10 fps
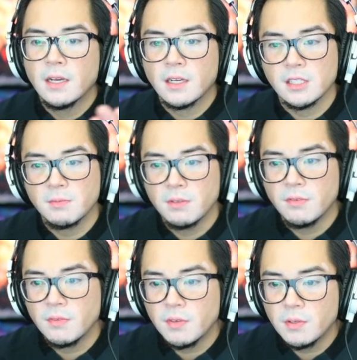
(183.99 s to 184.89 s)
Customer
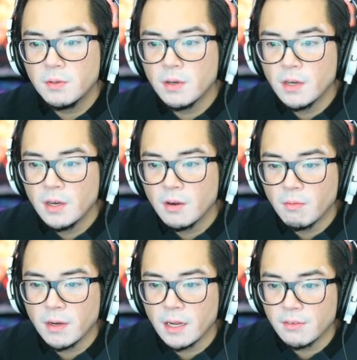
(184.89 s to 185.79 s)
review,
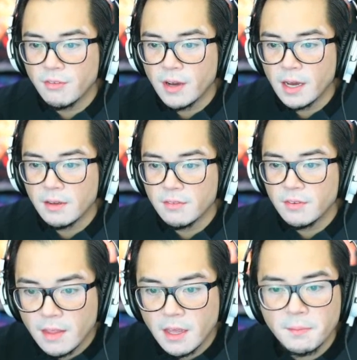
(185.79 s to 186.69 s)
1 out of
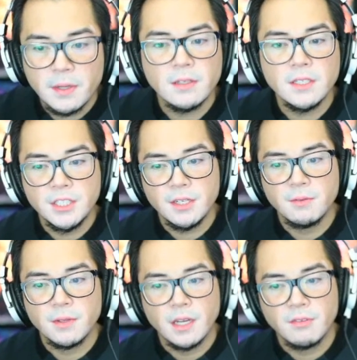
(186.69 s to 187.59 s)
5. They appear legit
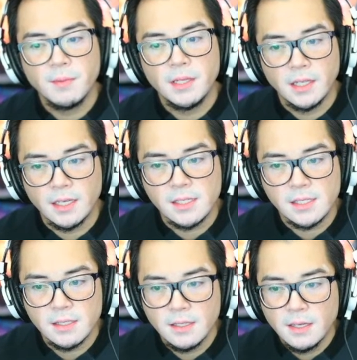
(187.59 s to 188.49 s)
with government
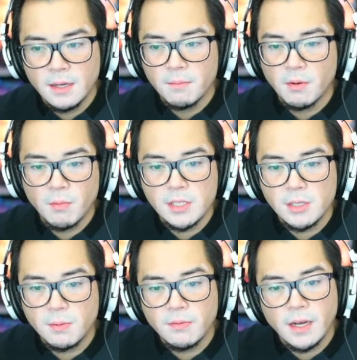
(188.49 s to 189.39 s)
links, but once
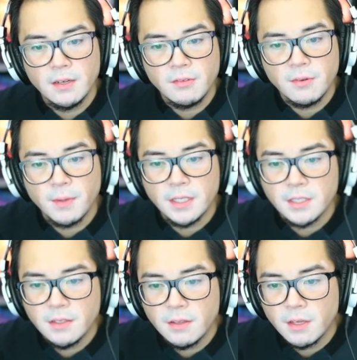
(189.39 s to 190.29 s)
you provide
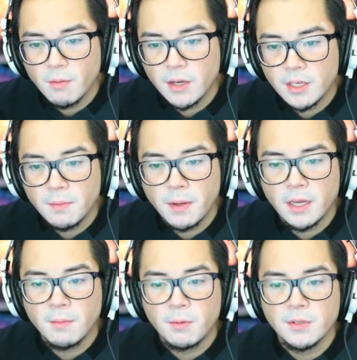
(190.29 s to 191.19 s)
information, they want you to pay
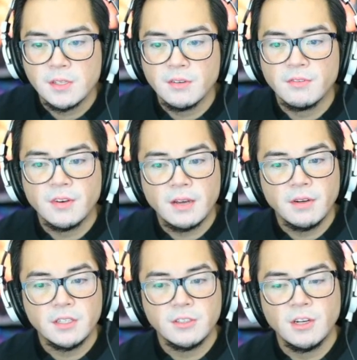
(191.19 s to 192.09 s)
upwards of
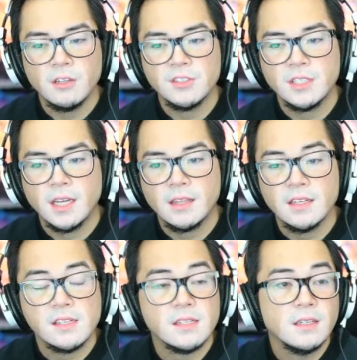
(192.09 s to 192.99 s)
$500 to get
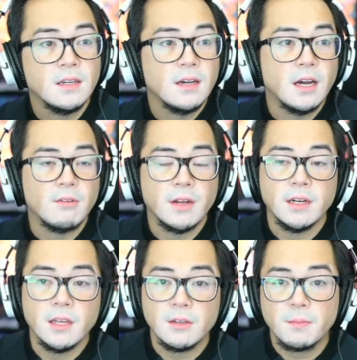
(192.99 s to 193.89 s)
this. I read
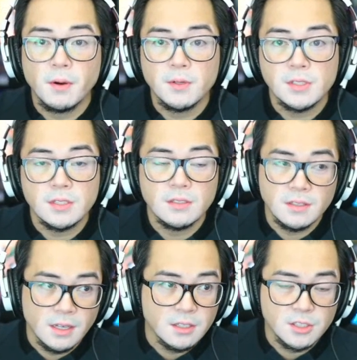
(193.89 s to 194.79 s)
another post,
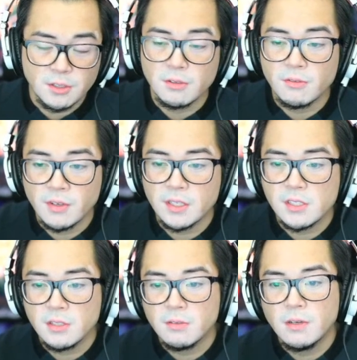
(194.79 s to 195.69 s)
I'll show you very
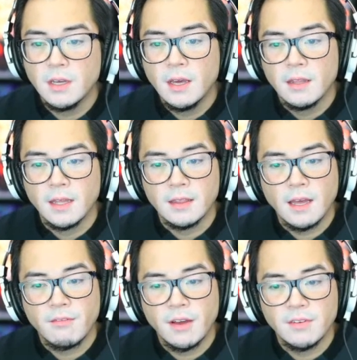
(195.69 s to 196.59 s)
soon, that
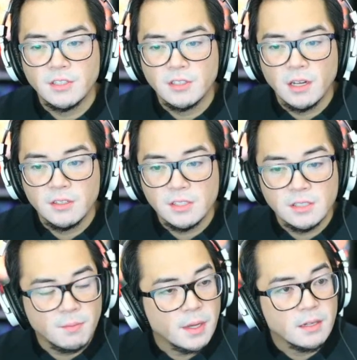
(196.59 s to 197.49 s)
$500,
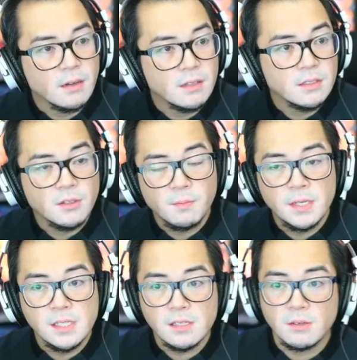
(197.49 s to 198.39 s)
depending on your
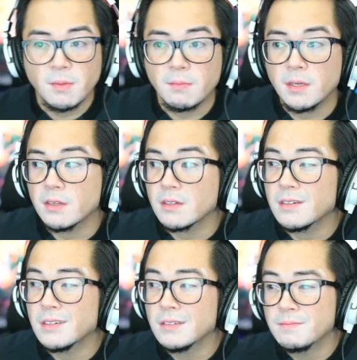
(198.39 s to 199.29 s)
business or maybe
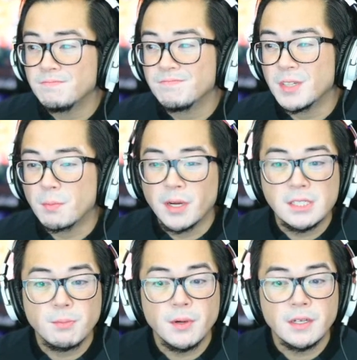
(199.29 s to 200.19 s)
your
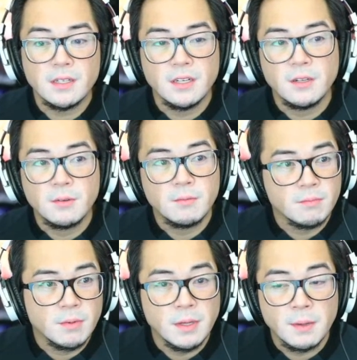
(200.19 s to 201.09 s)
price point, could
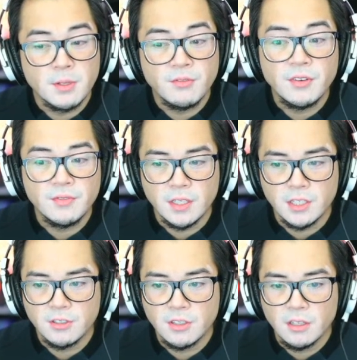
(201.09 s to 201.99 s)
be up to
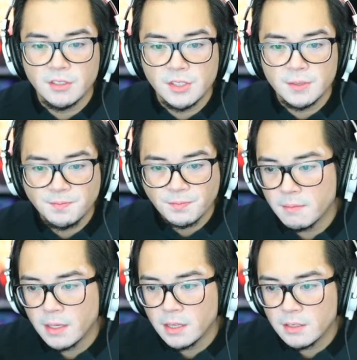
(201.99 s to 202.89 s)
$1,500.
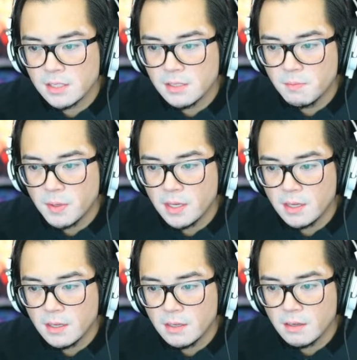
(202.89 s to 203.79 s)
It looks to
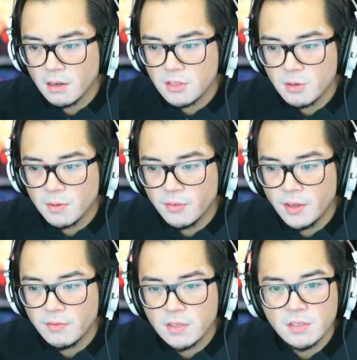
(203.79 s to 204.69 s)
be October
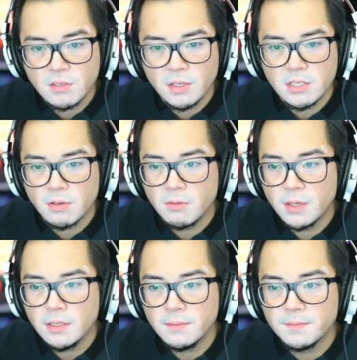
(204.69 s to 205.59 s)
5th, 2021.